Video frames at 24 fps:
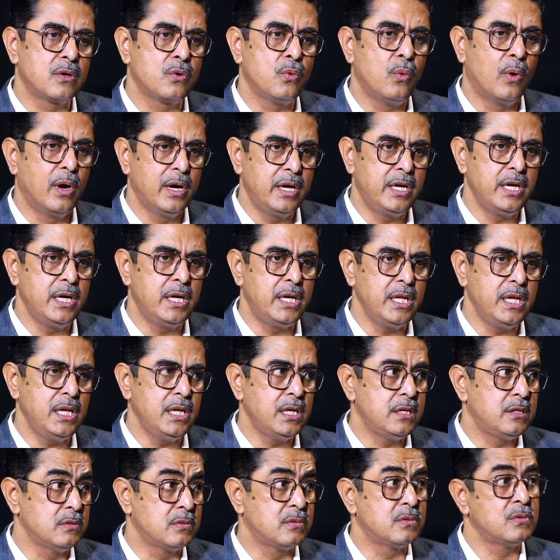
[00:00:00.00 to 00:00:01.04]

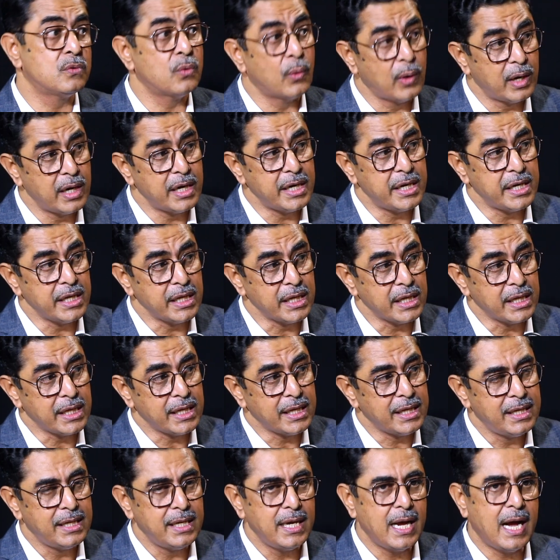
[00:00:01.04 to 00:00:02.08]
quantity to
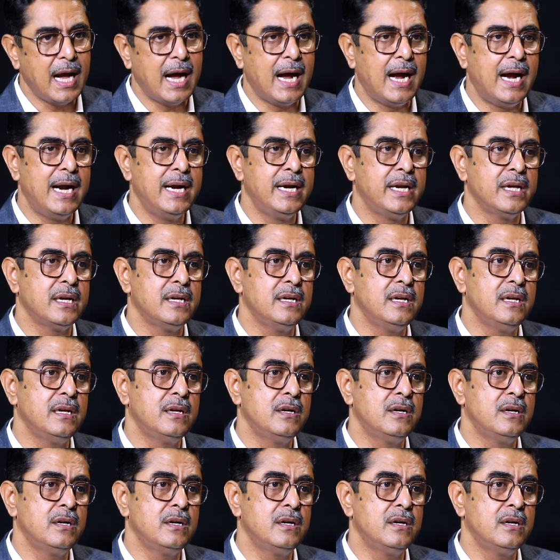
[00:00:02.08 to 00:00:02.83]
quality and